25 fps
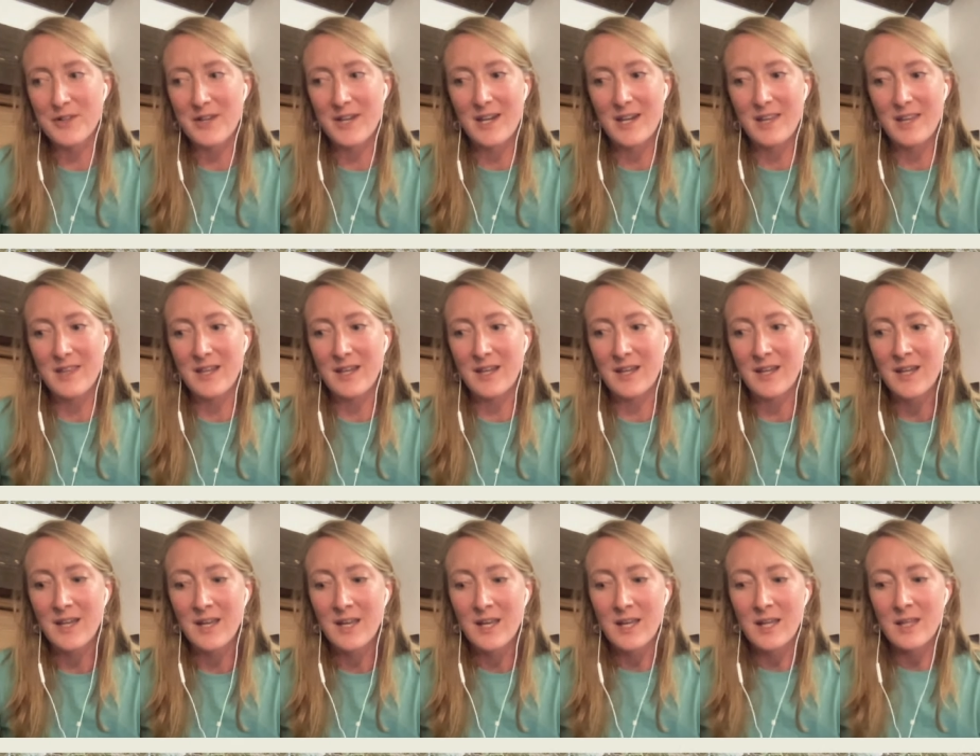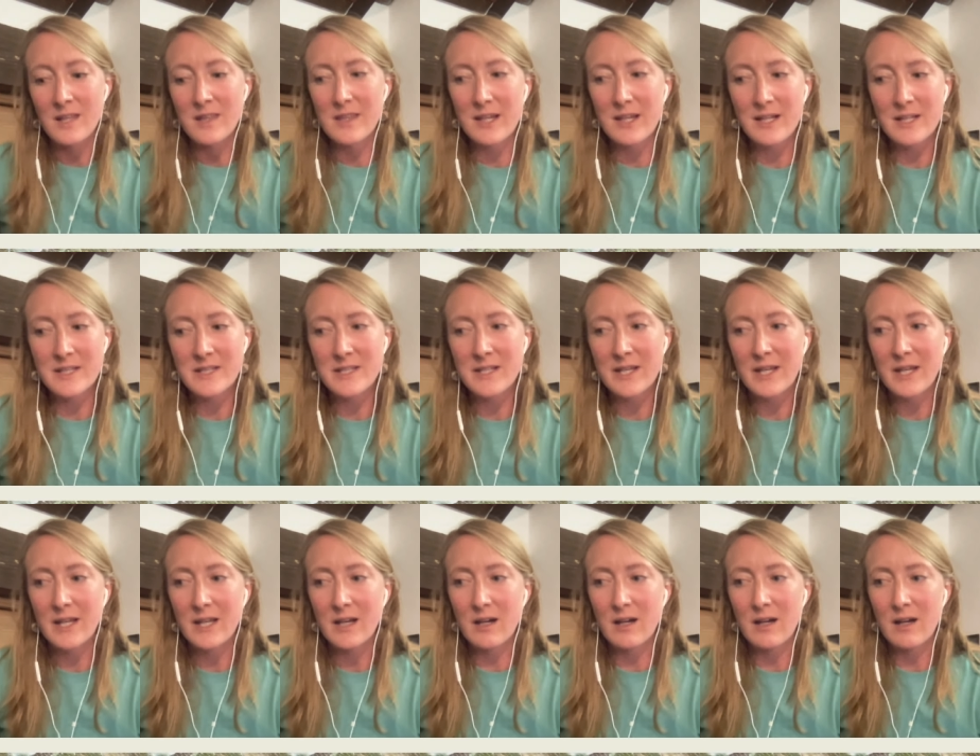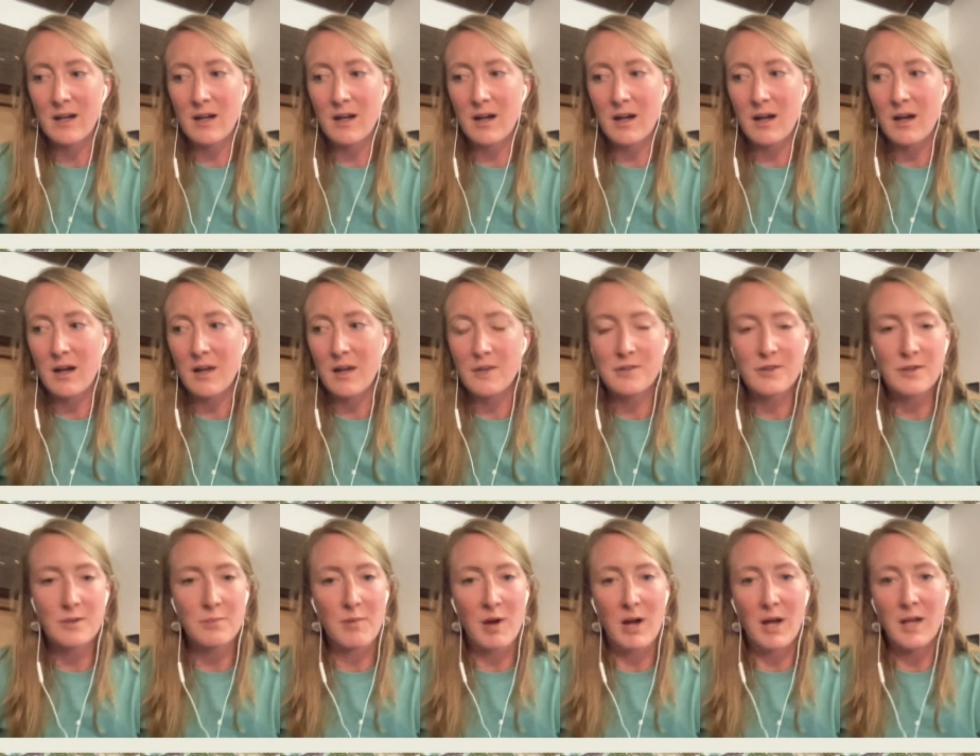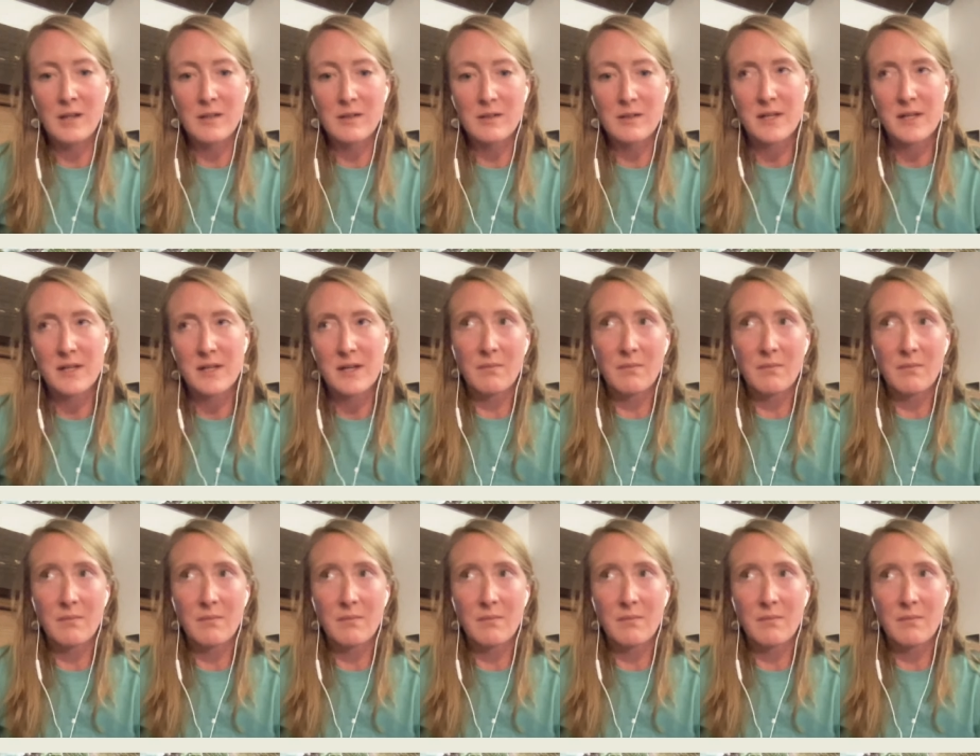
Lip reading: And I think things like 100 miles,